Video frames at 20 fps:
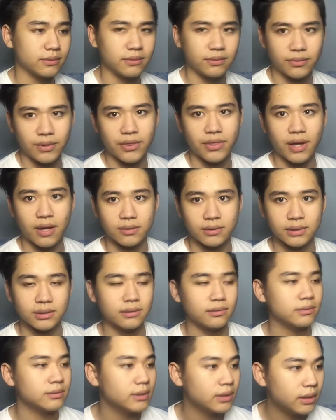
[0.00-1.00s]
3,000
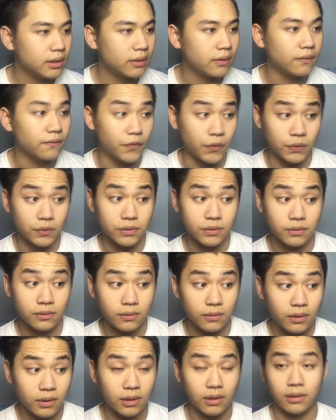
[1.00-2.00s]
views
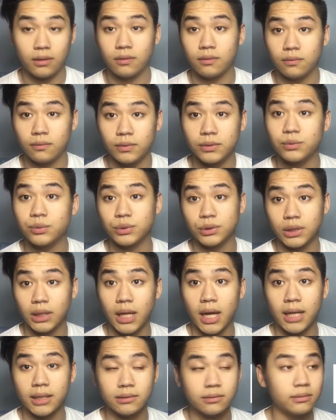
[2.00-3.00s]
which was a
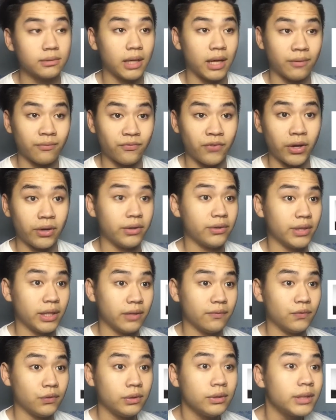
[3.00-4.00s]
lot. I'm very
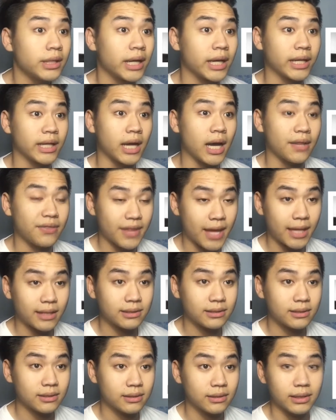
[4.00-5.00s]
thankful that I got
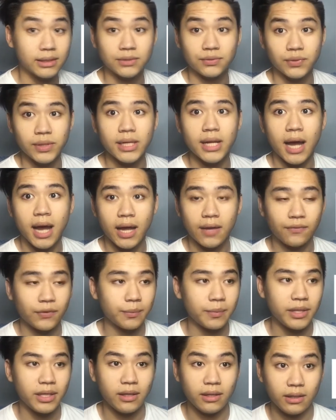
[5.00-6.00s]
that. It's really high for
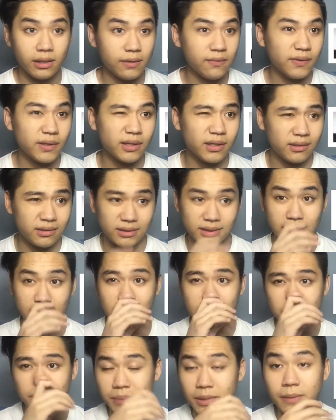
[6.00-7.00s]
me. Even
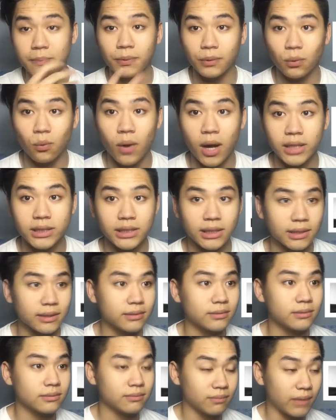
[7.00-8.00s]
10 people watching
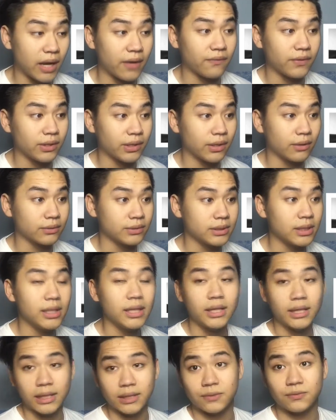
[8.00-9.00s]
my videos
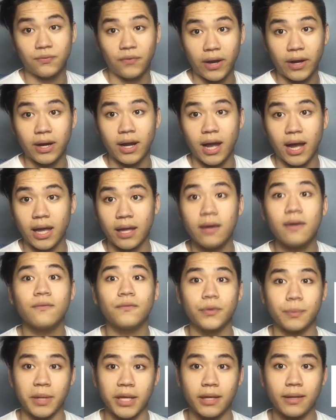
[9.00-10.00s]
is very high
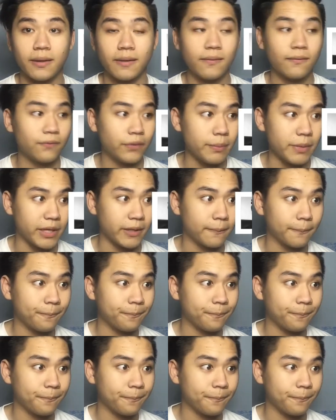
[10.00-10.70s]
for me. For me.